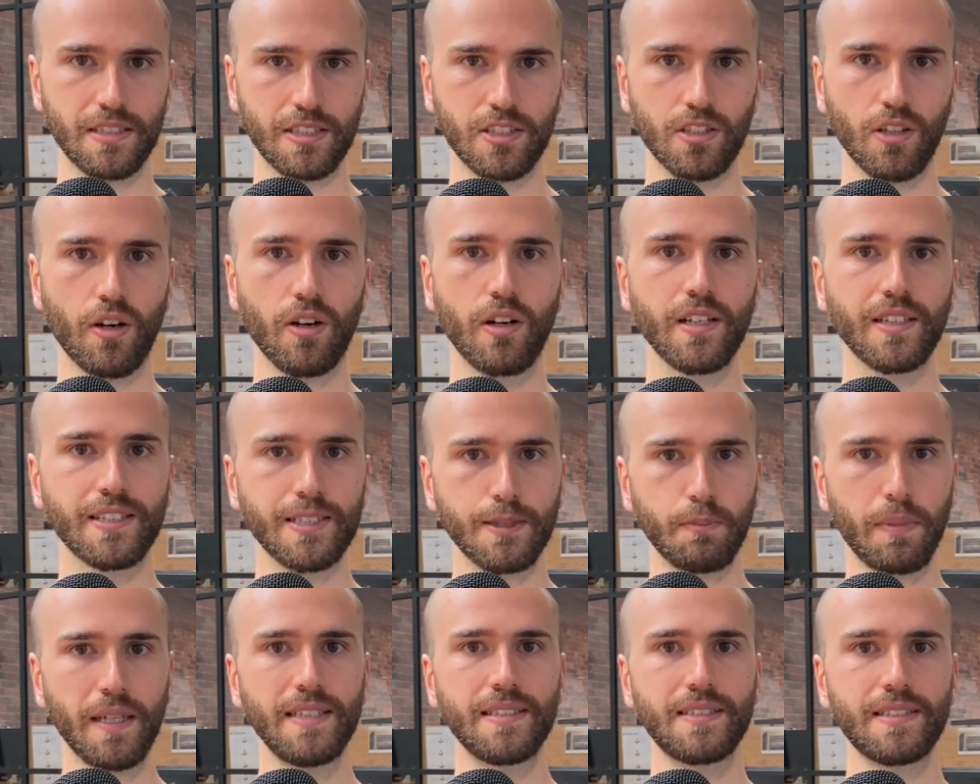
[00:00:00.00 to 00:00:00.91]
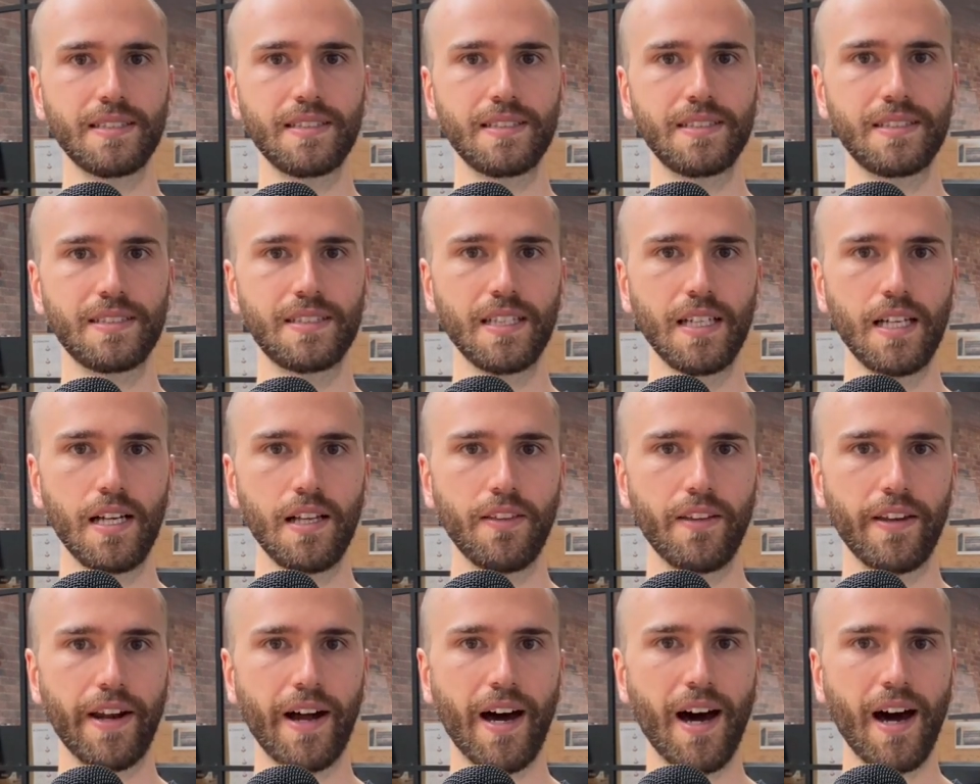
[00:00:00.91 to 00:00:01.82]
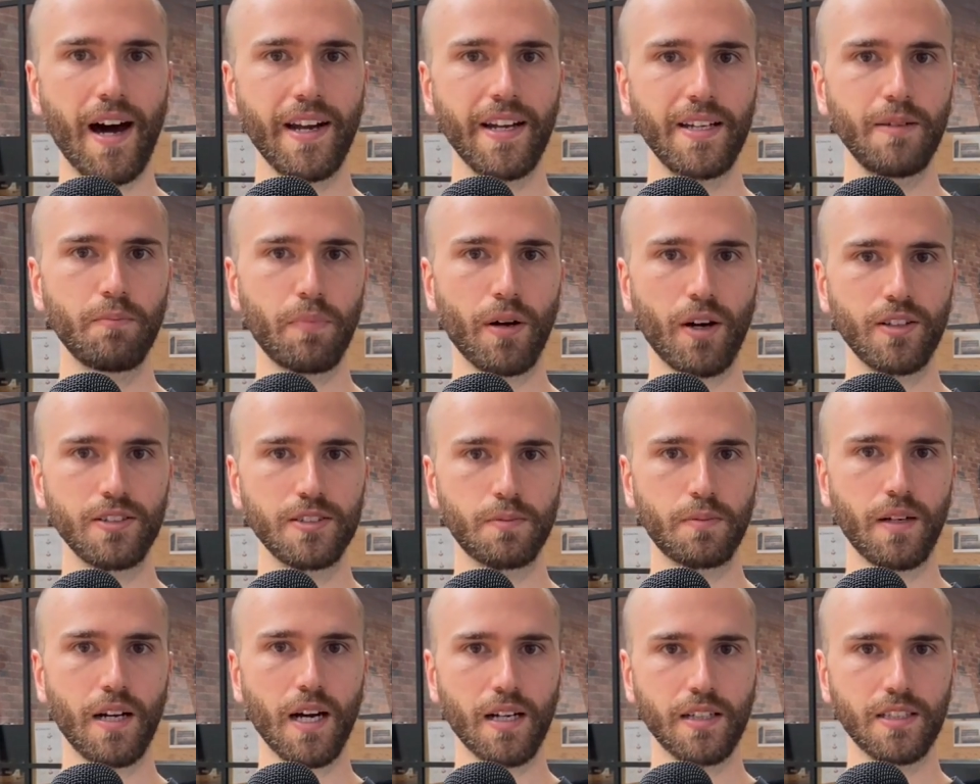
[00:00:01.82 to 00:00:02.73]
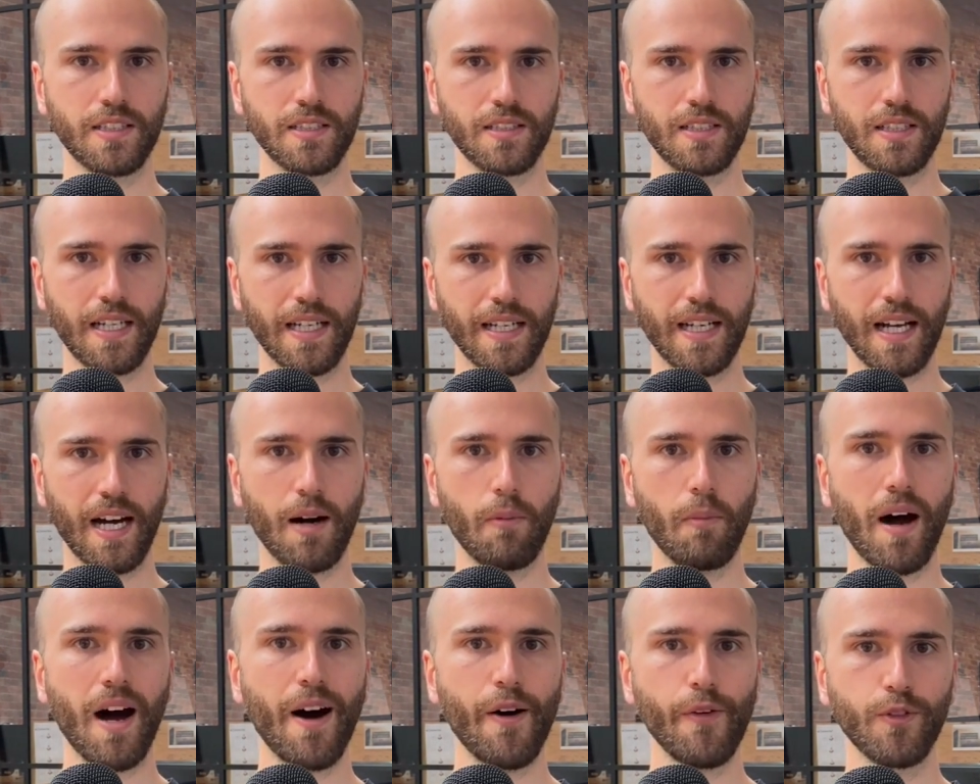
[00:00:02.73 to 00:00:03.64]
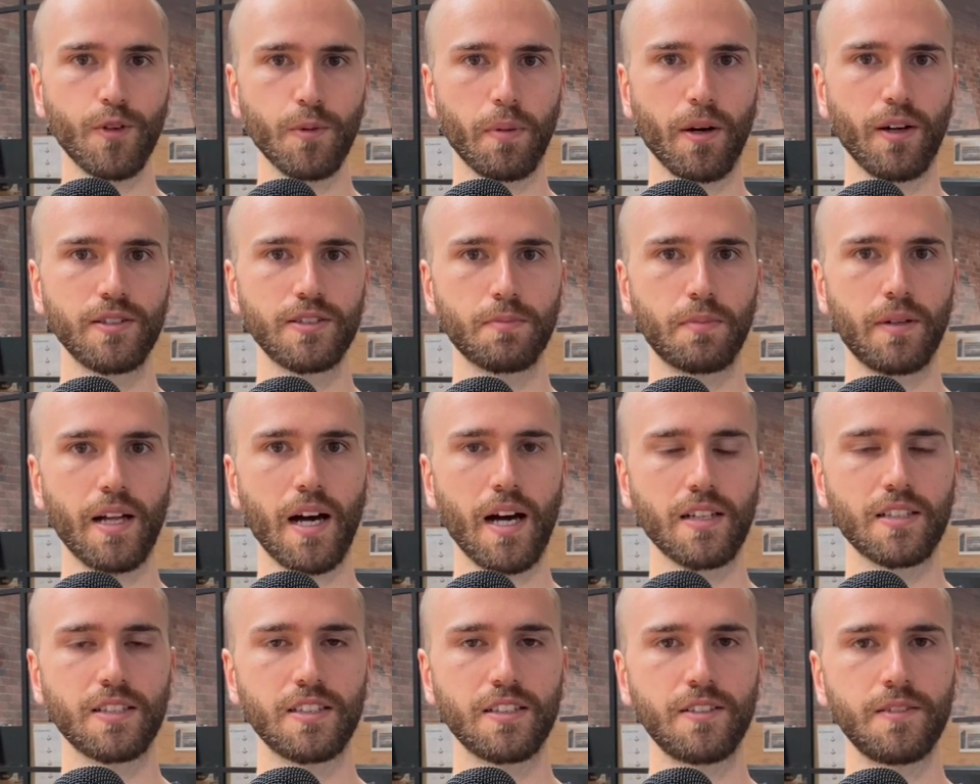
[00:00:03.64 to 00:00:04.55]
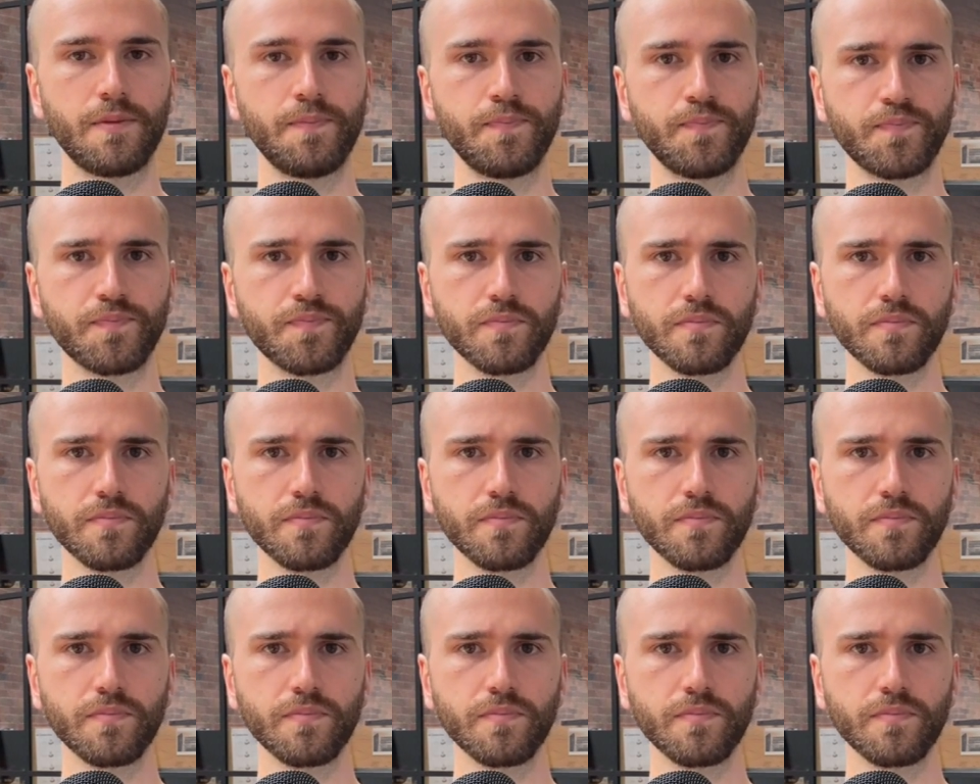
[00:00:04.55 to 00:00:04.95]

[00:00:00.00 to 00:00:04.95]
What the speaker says: So expenses that aren't in post-production, they come after post-production.